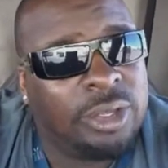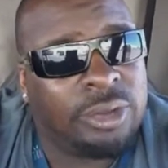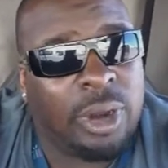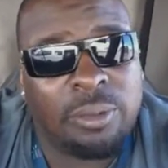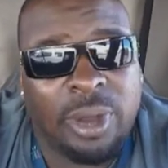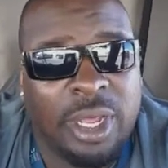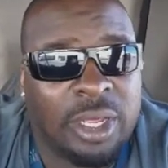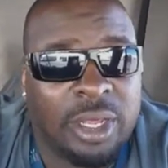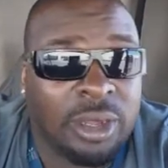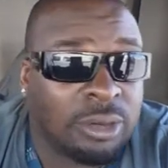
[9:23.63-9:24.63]
So that way
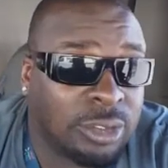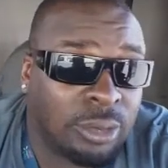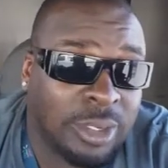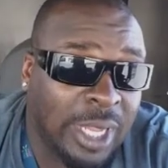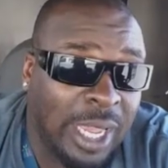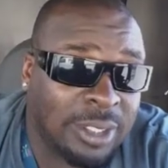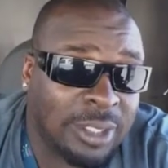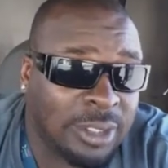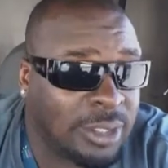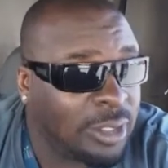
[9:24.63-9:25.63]
it goes toward
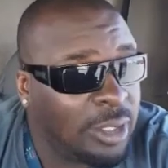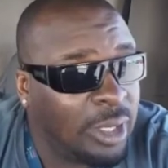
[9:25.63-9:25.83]
taxes.